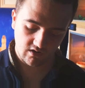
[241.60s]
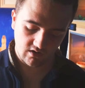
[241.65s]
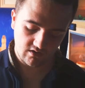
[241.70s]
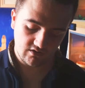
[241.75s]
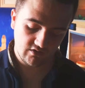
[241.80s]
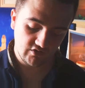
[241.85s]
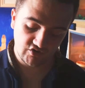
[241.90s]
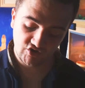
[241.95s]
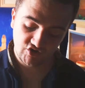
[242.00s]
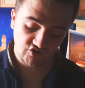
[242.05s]

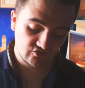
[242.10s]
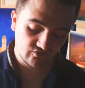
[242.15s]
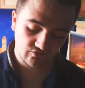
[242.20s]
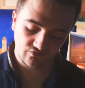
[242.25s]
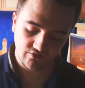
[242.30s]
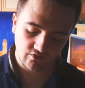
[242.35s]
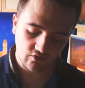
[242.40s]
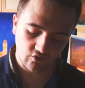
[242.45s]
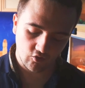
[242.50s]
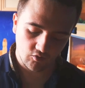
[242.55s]
You should do
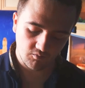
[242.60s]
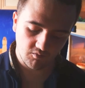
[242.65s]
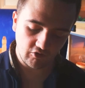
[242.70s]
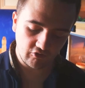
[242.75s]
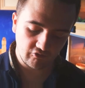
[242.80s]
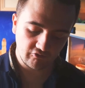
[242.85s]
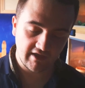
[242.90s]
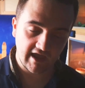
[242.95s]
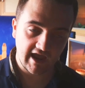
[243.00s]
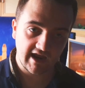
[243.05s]
your homework
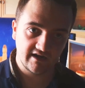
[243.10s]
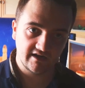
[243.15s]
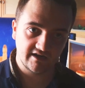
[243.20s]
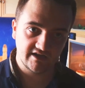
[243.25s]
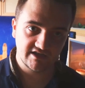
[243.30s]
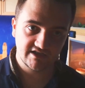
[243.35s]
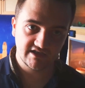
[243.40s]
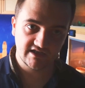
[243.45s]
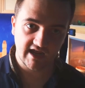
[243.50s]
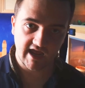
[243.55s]
with any
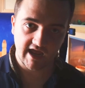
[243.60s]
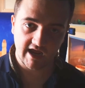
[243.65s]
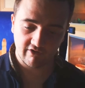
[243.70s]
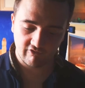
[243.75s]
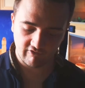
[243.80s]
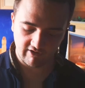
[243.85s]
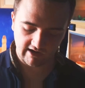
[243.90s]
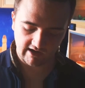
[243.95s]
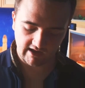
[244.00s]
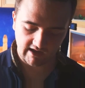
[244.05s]
snake,
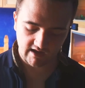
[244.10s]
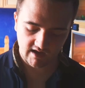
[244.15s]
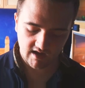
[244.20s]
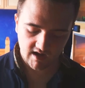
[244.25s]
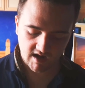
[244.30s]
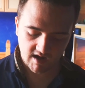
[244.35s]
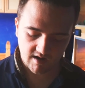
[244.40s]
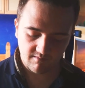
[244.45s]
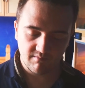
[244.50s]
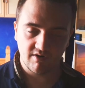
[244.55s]
really,
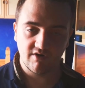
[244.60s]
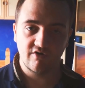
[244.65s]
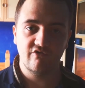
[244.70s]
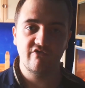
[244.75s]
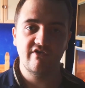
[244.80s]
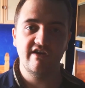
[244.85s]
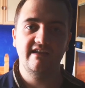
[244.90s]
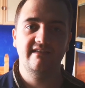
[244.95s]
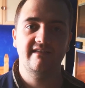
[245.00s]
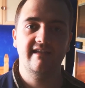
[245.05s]
but a
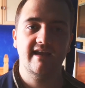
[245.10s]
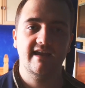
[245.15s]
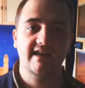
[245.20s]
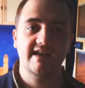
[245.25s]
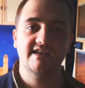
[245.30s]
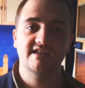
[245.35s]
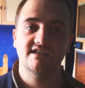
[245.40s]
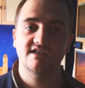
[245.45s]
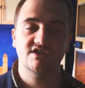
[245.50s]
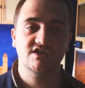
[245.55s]
retic
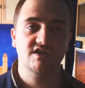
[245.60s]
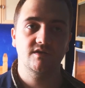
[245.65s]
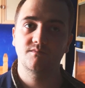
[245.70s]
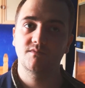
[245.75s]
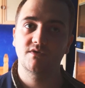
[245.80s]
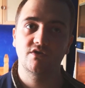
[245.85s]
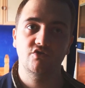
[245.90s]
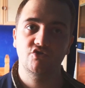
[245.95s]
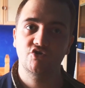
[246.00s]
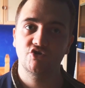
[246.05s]
isn't something
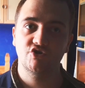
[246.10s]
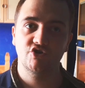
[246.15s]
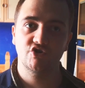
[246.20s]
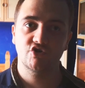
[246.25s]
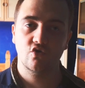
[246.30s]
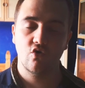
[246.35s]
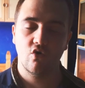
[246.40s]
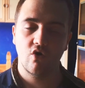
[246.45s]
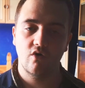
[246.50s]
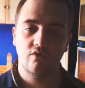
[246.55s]
you should
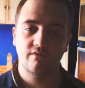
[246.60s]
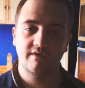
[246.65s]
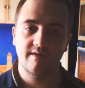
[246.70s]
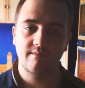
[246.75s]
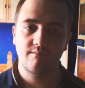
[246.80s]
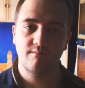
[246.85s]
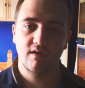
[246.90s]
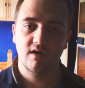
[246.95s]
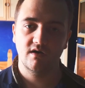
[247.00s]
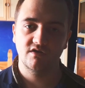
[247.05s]
just go out and
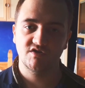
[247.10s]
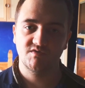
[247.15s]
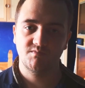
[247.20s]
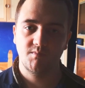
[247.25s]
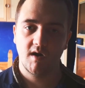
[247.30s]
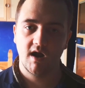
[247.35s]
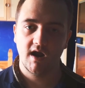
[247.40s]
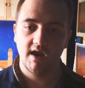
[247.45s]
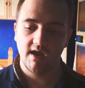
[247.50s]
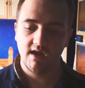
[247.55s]
impulse
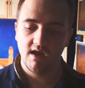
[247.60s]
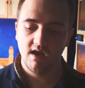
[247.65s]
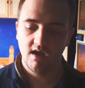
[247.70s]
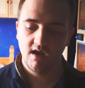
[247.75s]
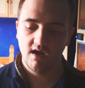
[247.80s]
buy.